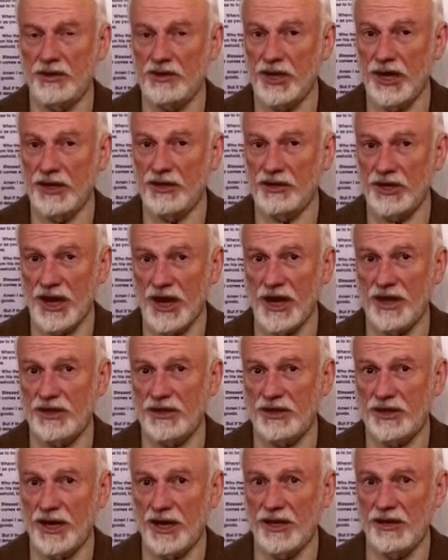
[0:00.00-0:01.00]
St.
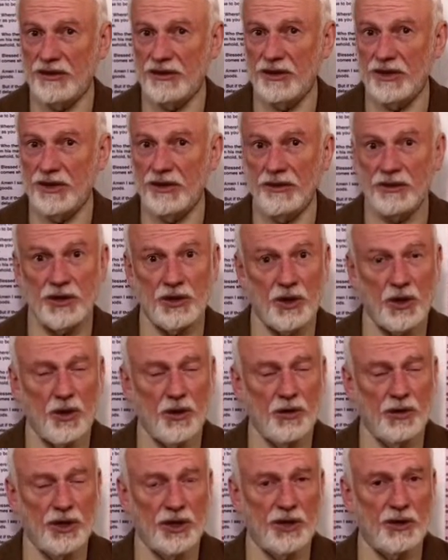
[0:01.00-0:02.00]
John says that
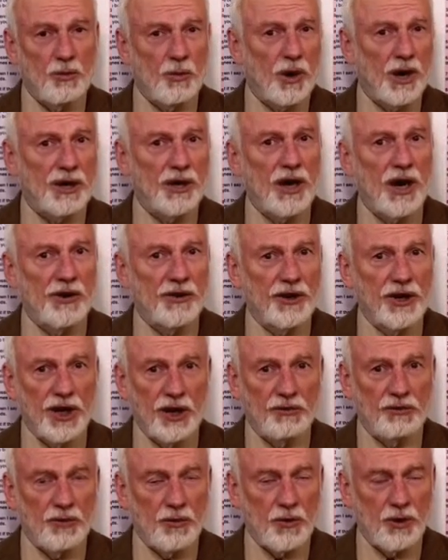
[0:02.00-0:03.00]
only
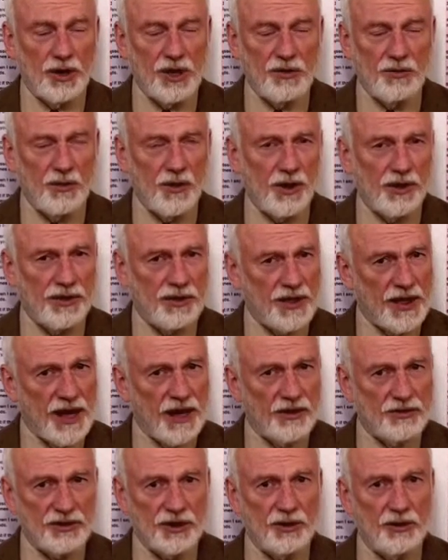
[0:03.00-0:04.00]

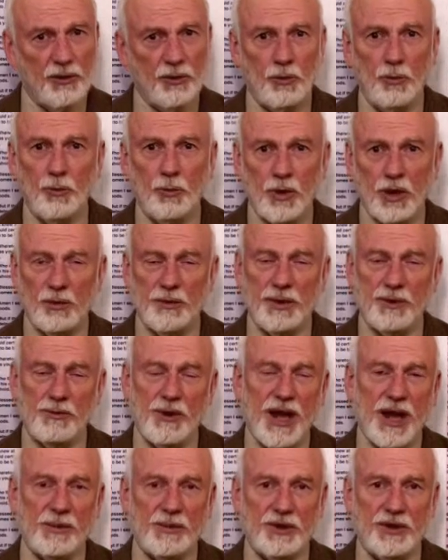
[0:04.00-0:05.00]
144,000 will be
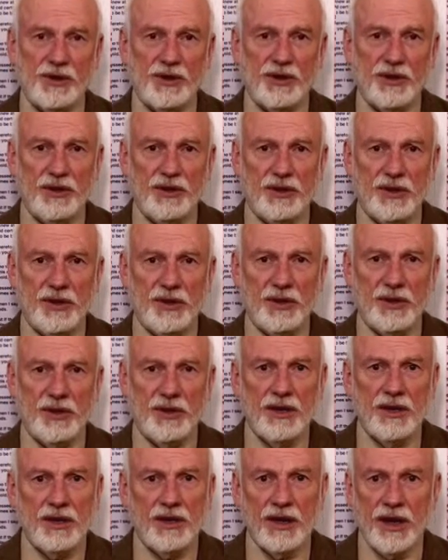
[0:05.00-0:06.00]
raptured.
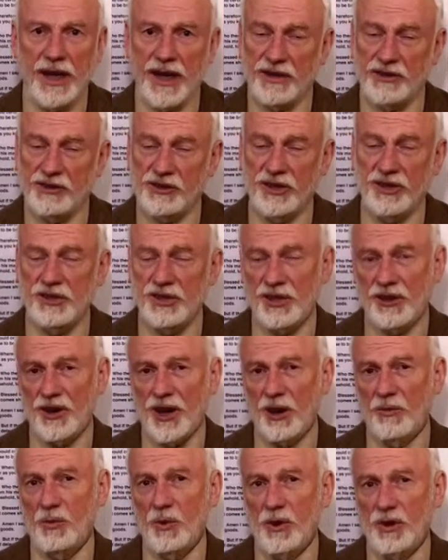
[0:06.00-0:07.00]
And since
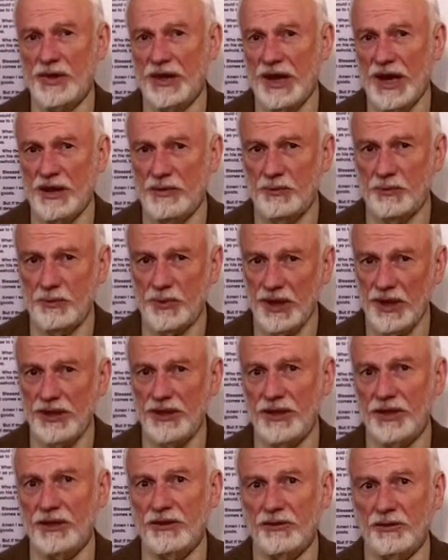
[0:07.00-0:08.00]
there are more than a
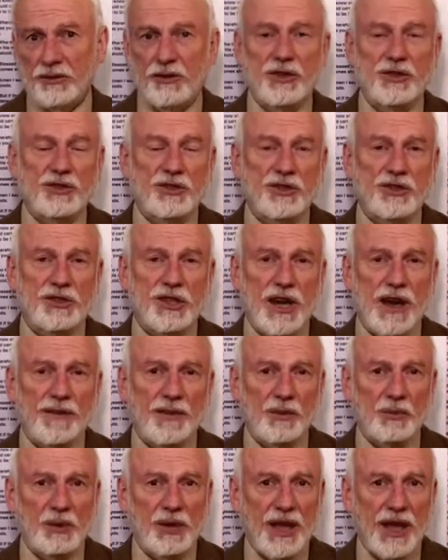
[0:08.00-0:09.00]
billion Christians
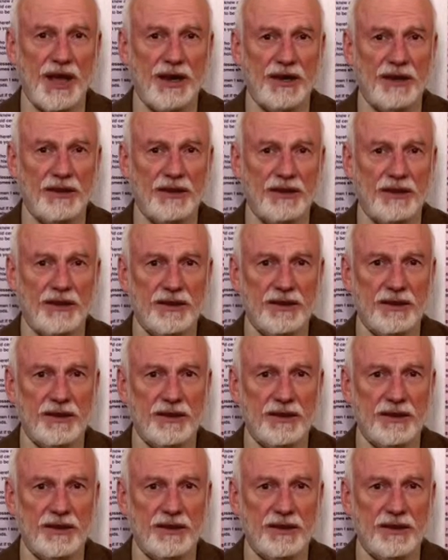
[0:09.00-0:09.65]
on the planet,